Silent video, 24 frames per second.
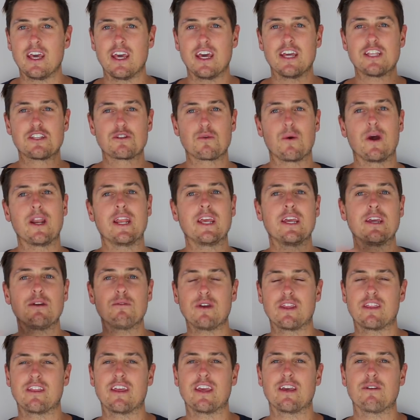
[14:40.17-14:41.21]
At 20,
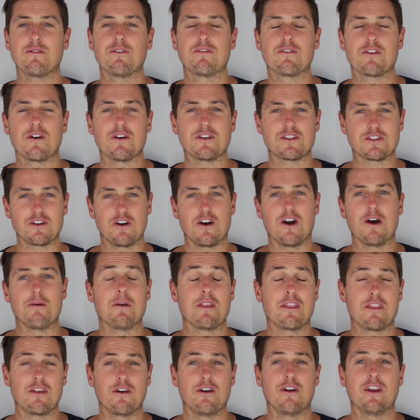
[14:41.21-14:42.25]
we think we've got time.
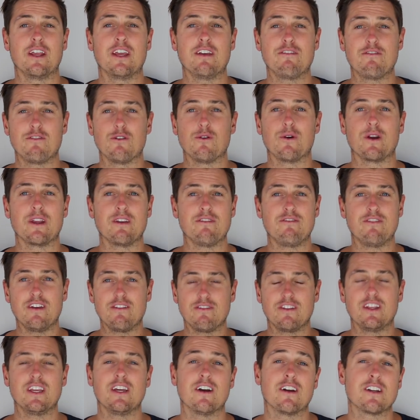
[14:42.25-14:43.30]
At 30, 40,
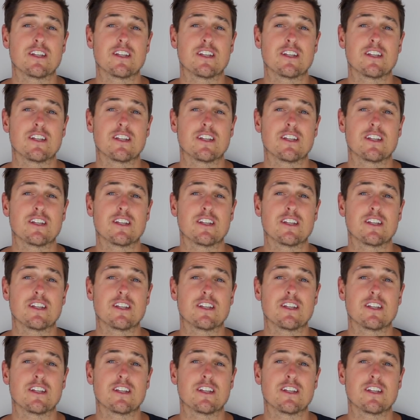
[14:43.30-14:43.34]
50.